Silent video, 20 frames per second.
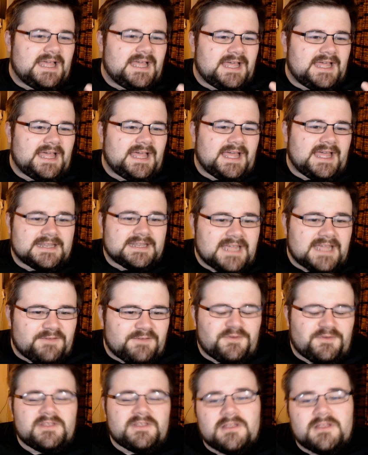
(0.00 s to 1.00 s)
And I
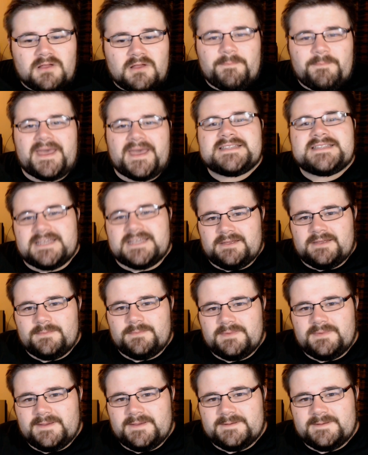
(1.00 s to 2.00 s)
feel a lot better,
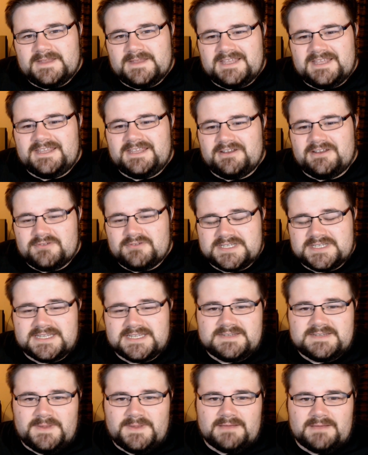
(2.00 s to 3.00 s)
you know,
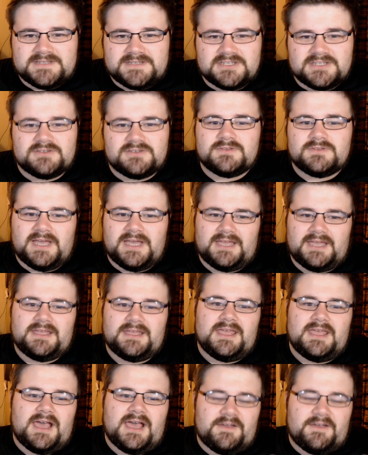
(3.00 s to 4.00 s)
since I've been able to do that.
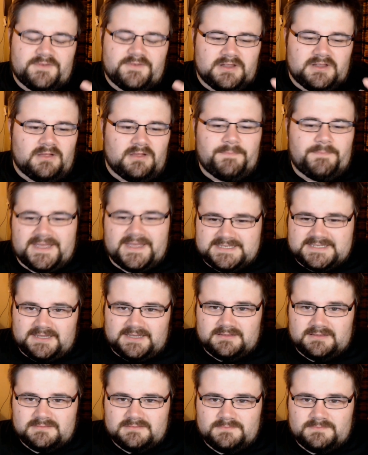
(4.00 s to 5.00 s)
I feel a lot
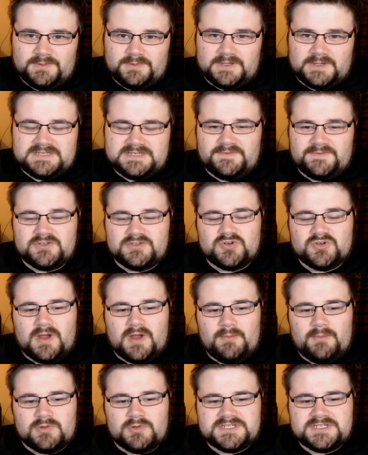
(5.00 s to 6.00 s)
better. Because if you
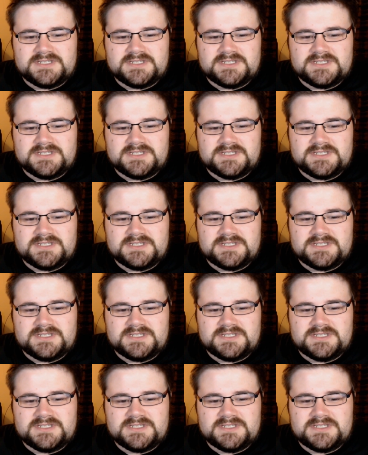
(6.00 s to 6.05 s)
try and watch this